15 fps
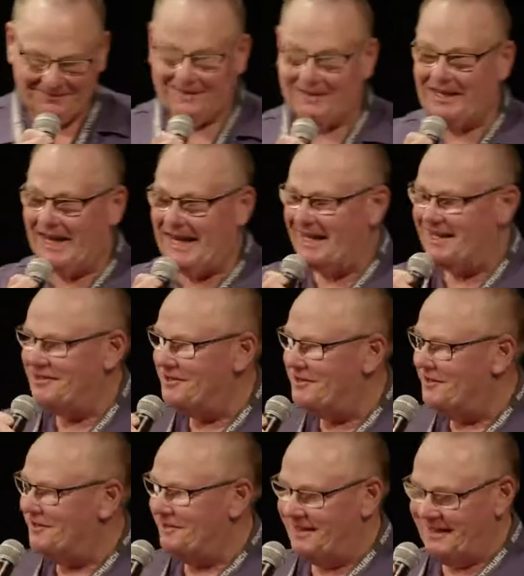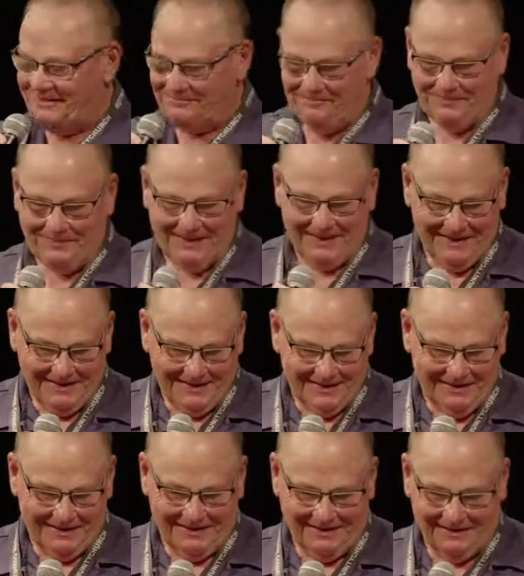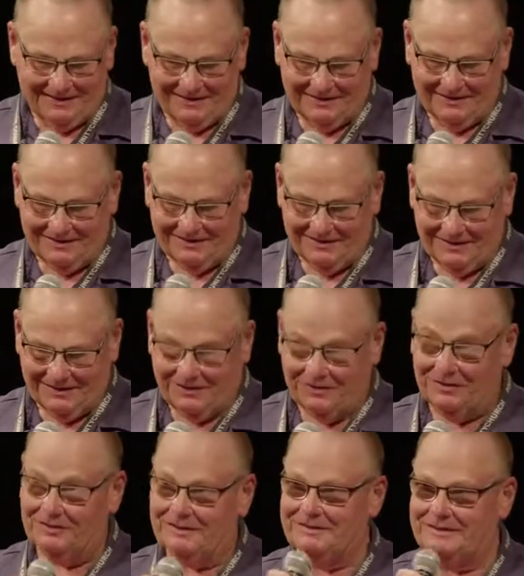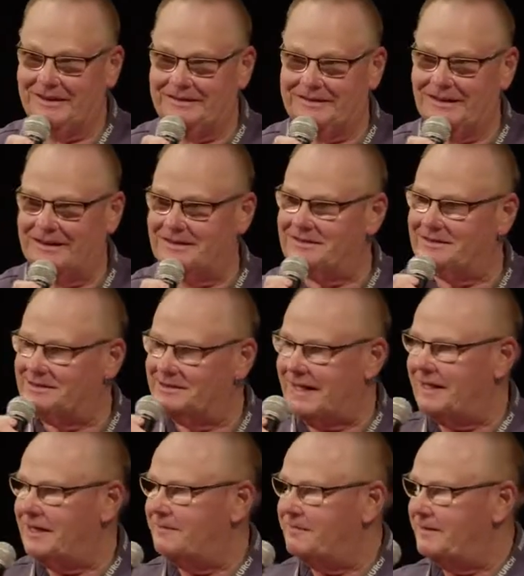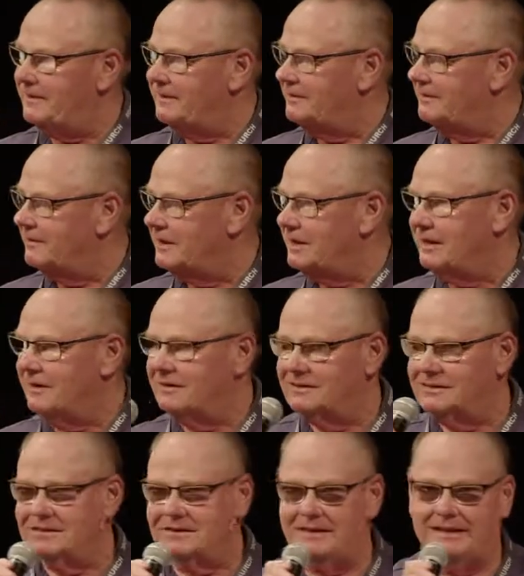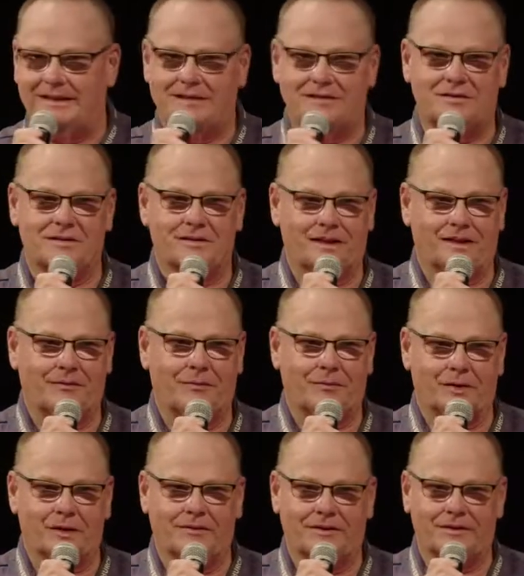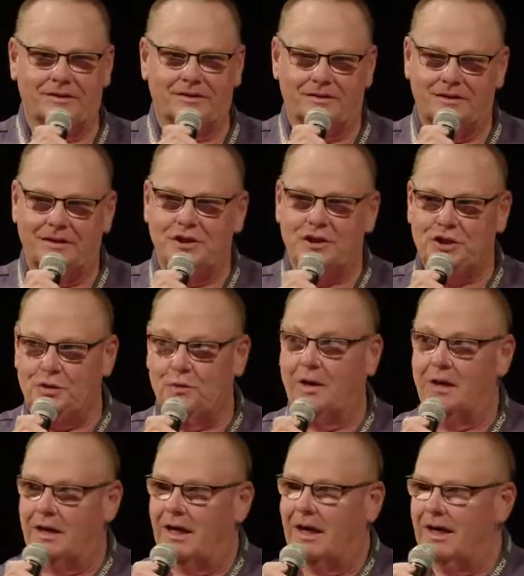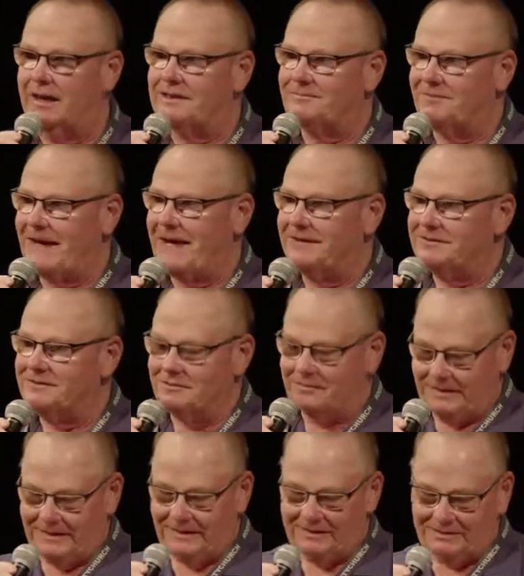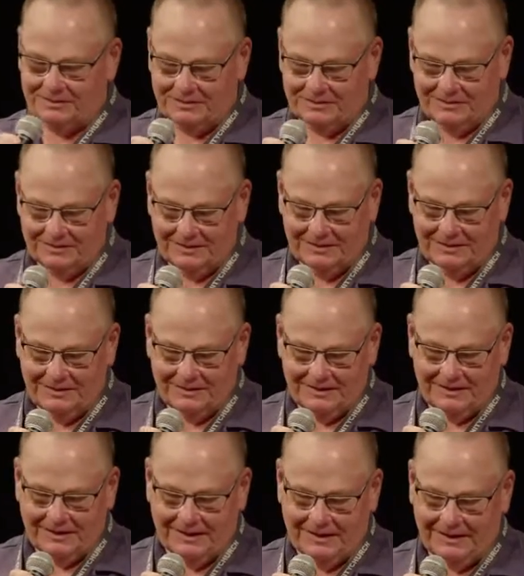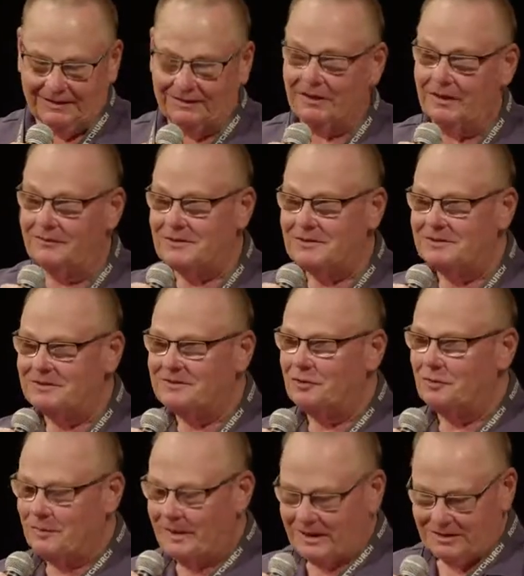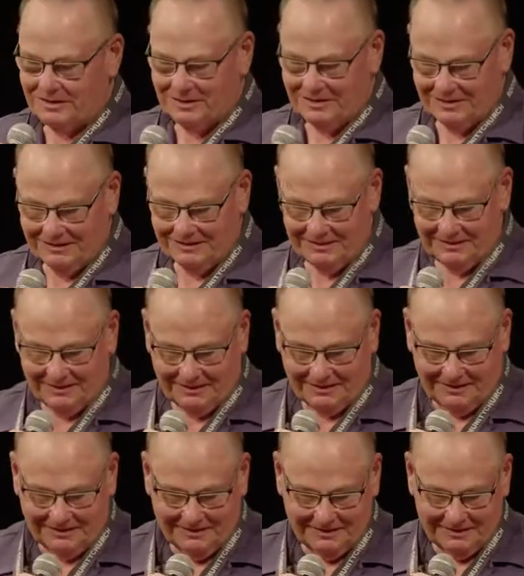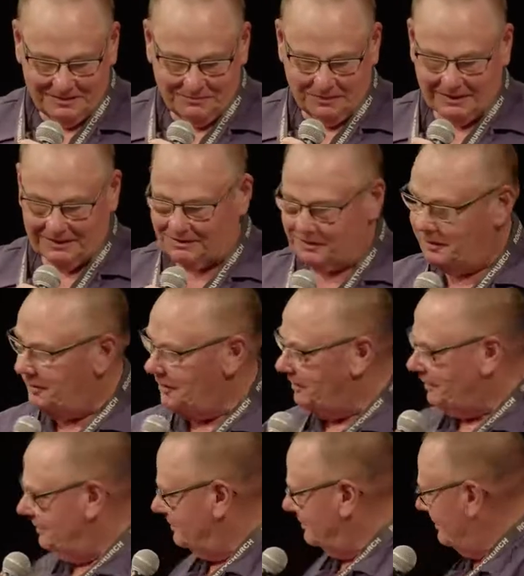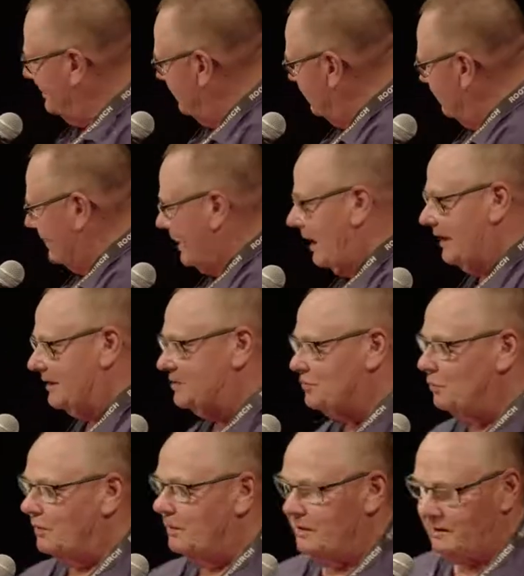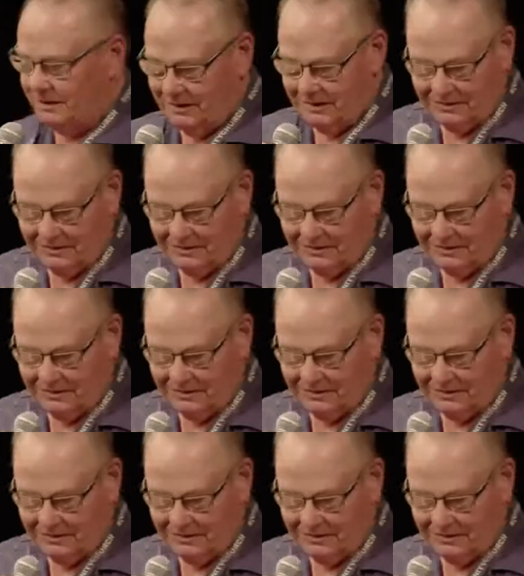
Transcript: Thank you, Gordy. Uh, you know, as, as, I stand up here and look out and see each and every one of you, you are God's masterpiece, and He loves you so much. Yeah, but it's all God's word.